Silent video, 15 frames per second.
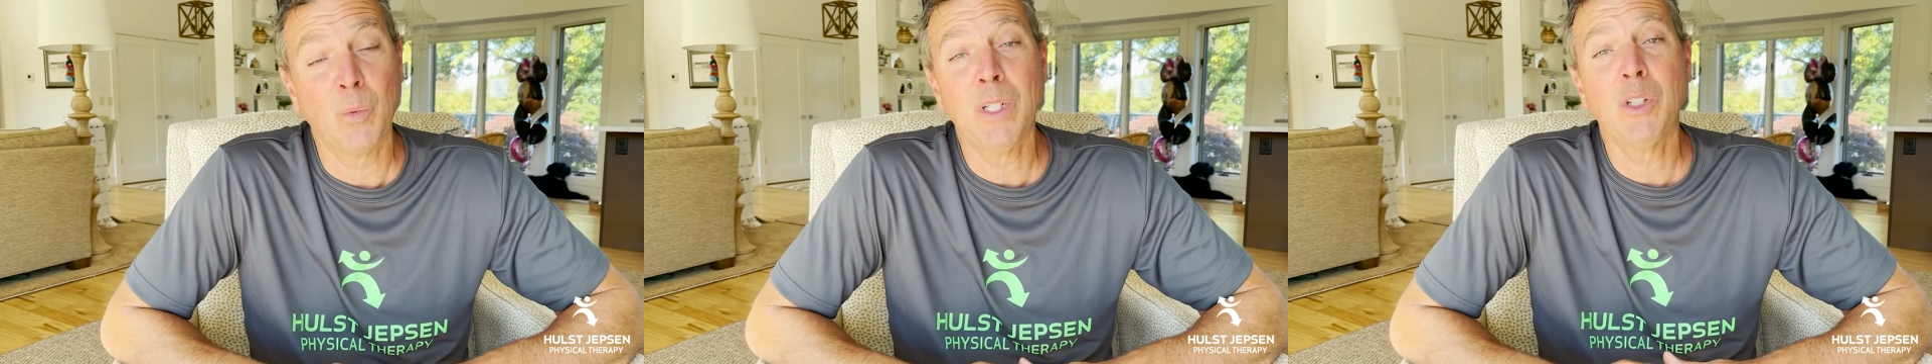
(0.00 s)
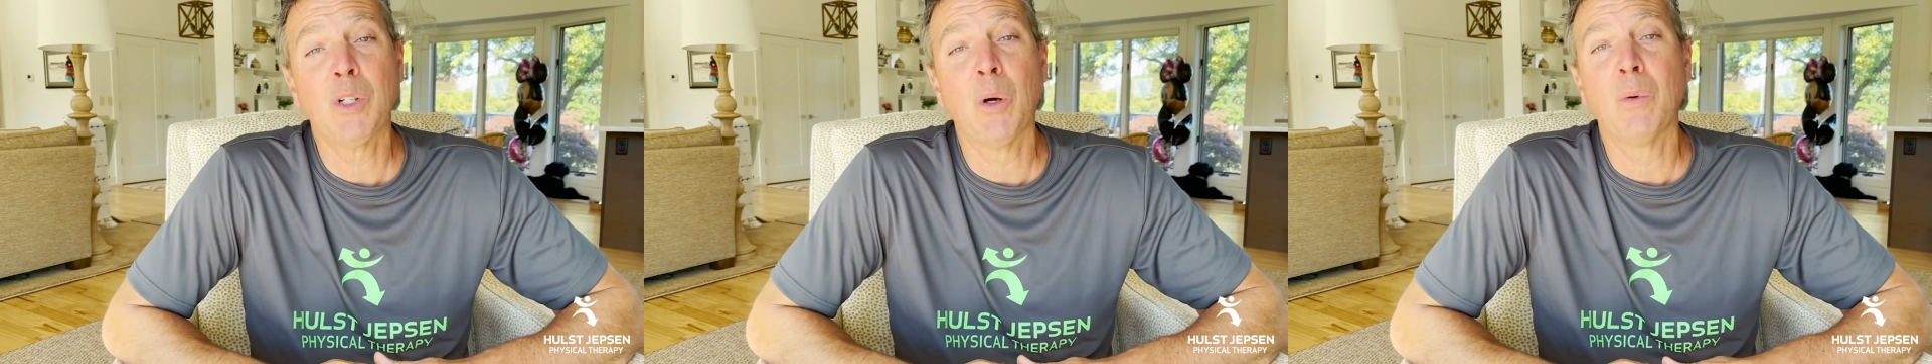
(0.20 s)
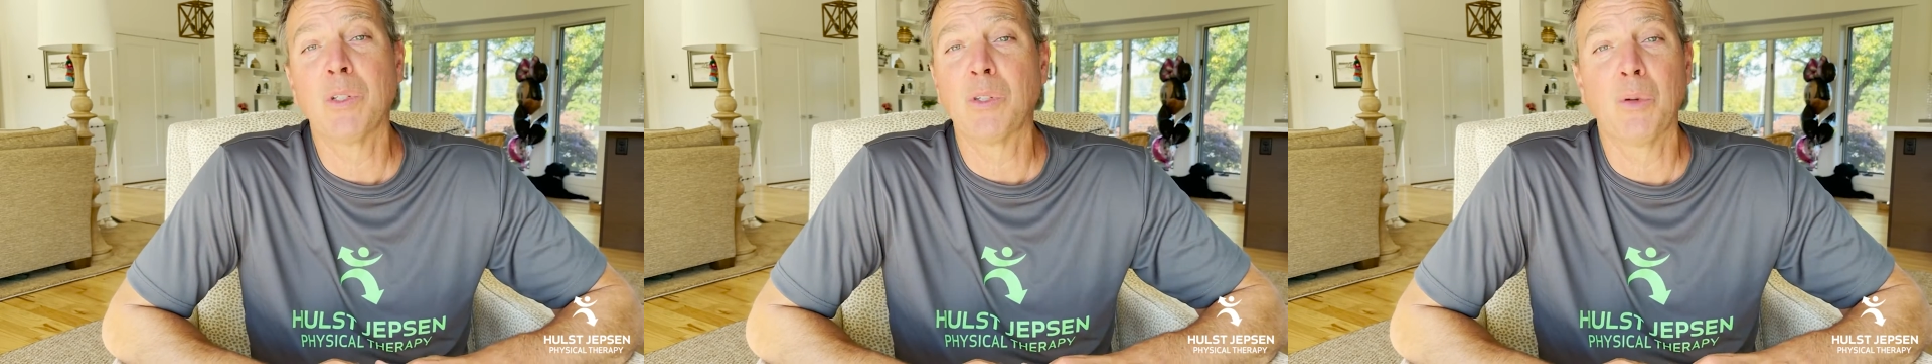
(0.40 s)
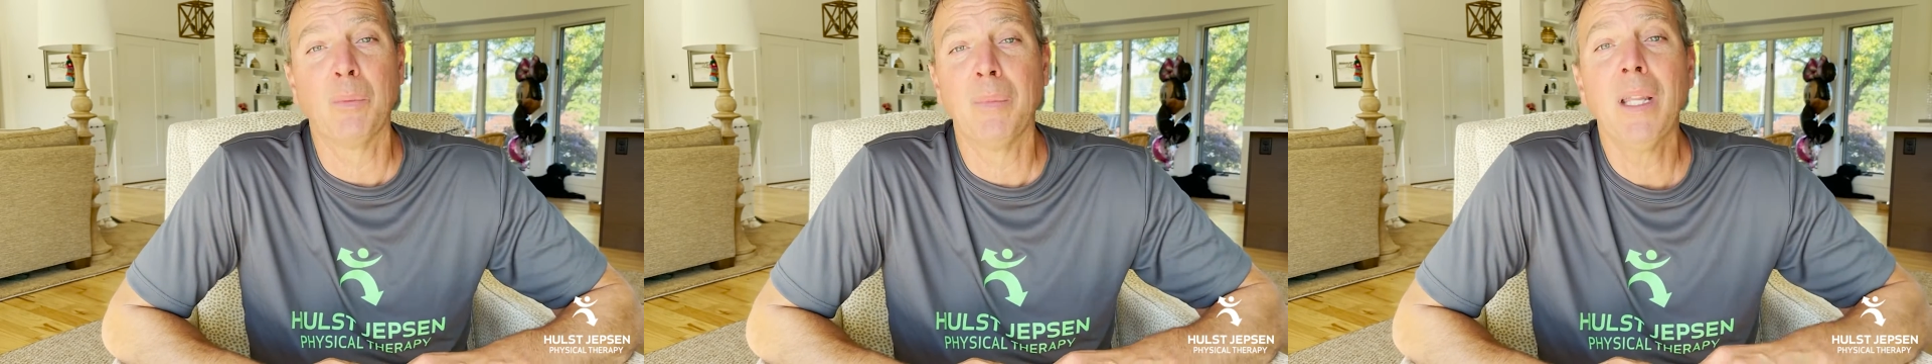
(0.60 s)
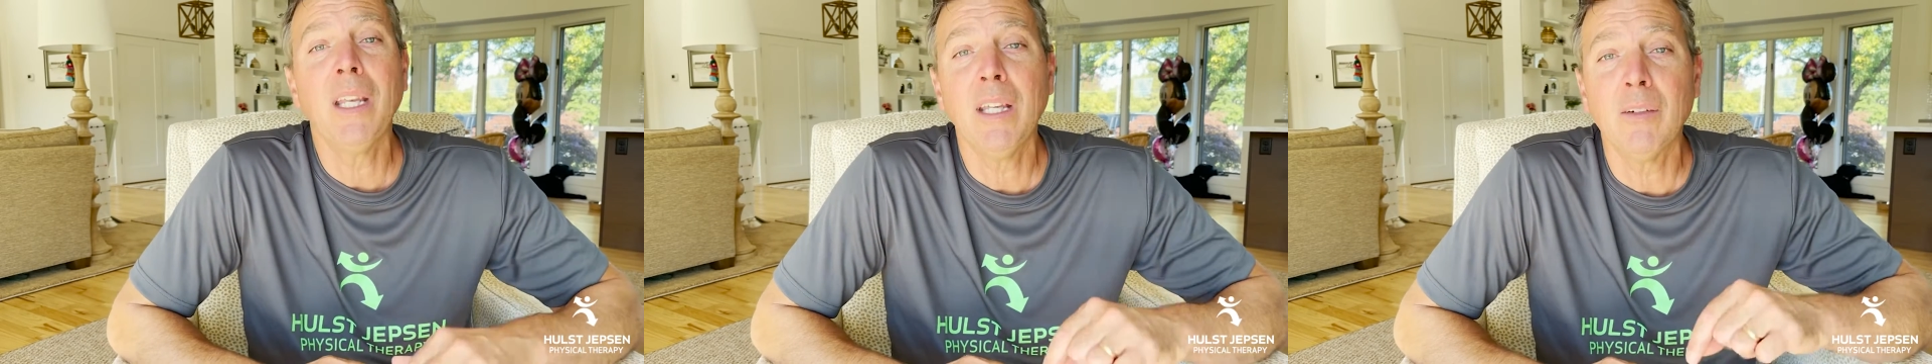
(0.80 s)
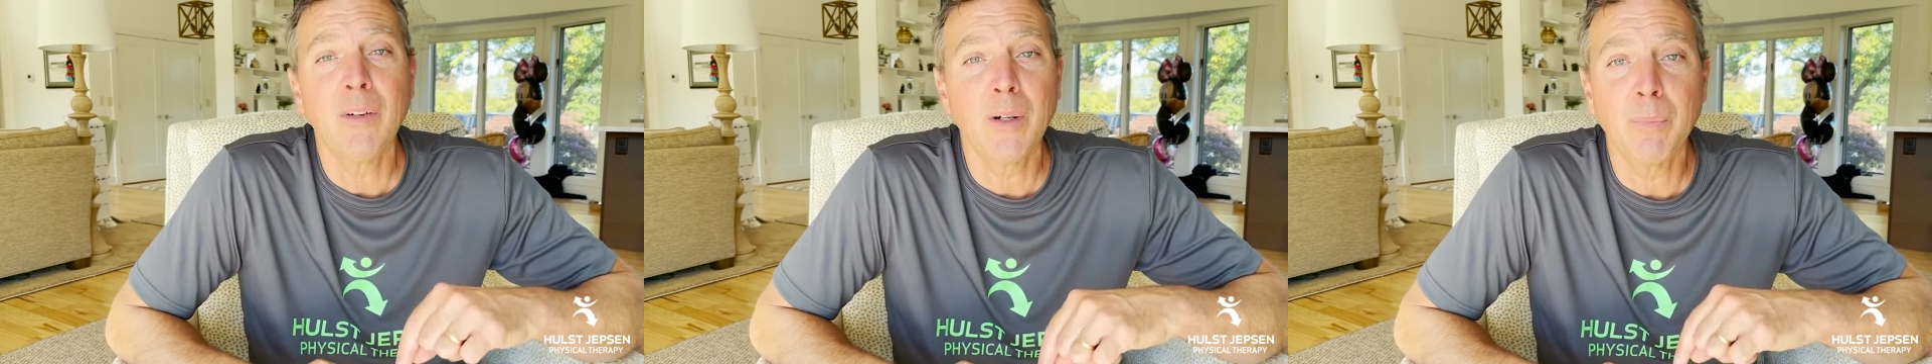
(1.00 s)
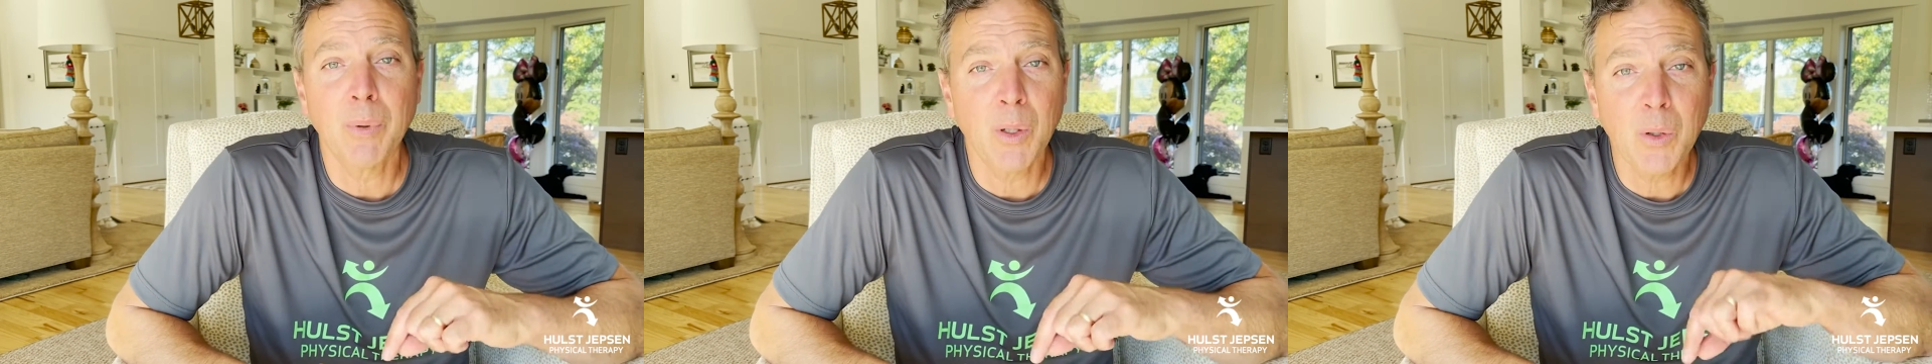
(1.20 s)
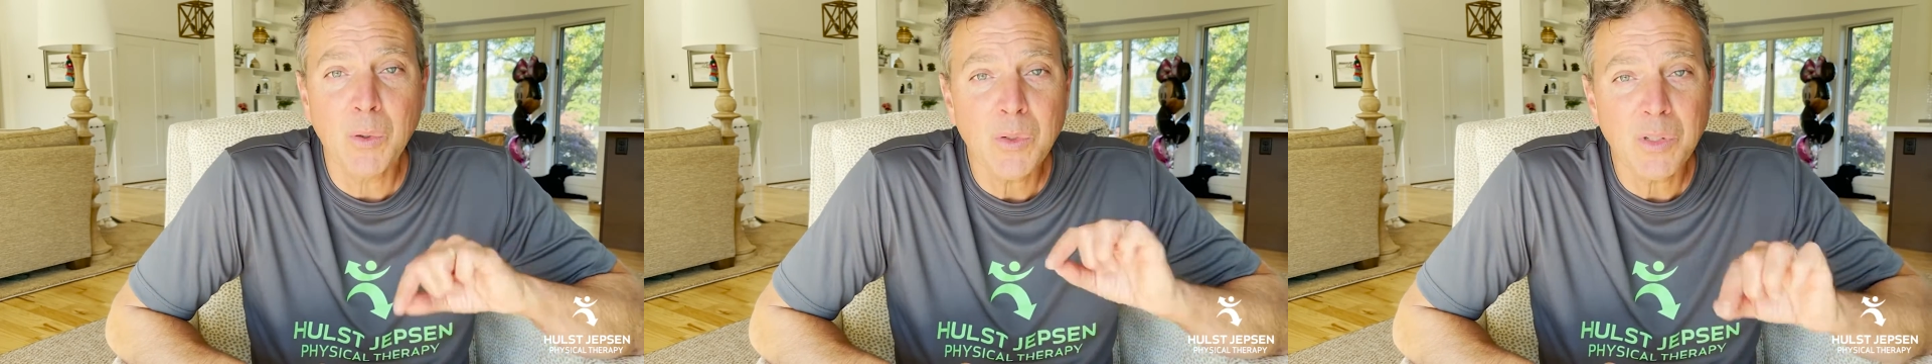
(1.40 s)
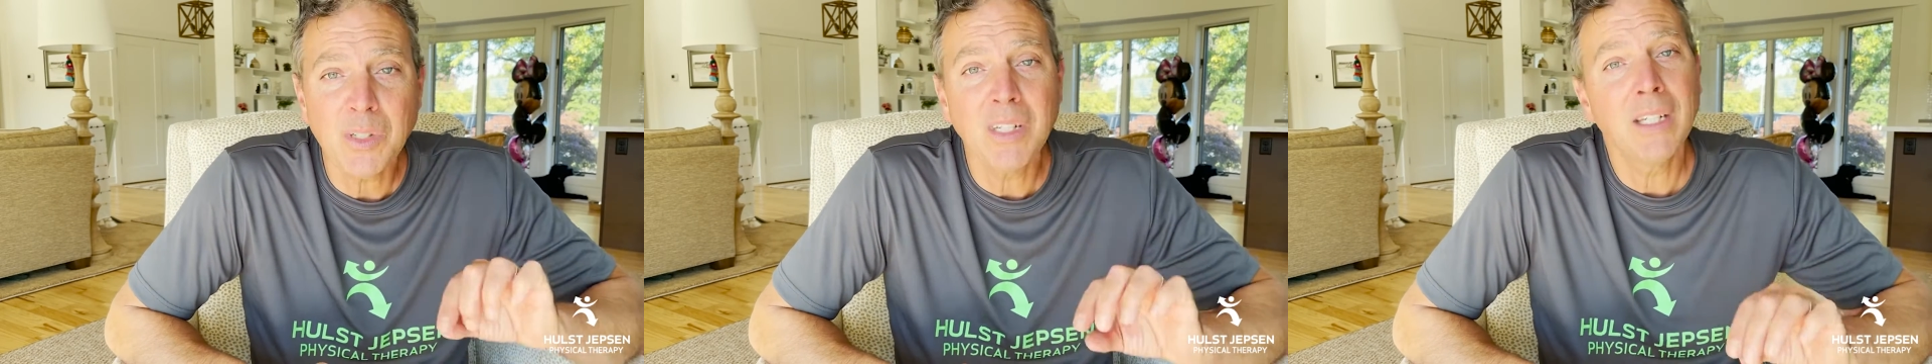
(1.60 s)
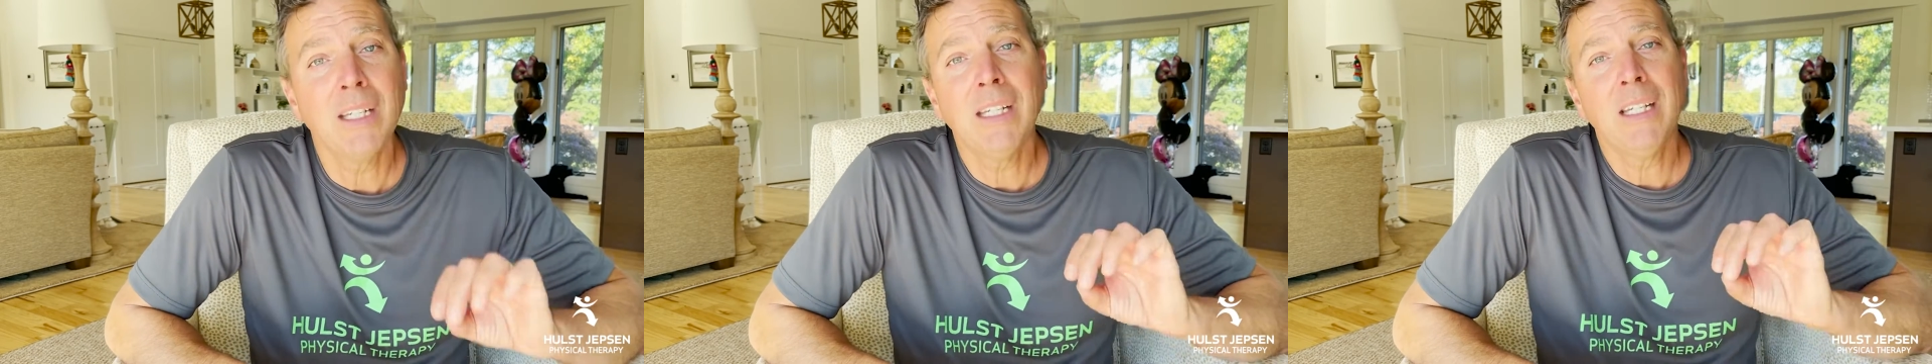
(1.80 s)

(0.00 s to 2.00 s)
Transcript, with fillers: we show in so many of our posts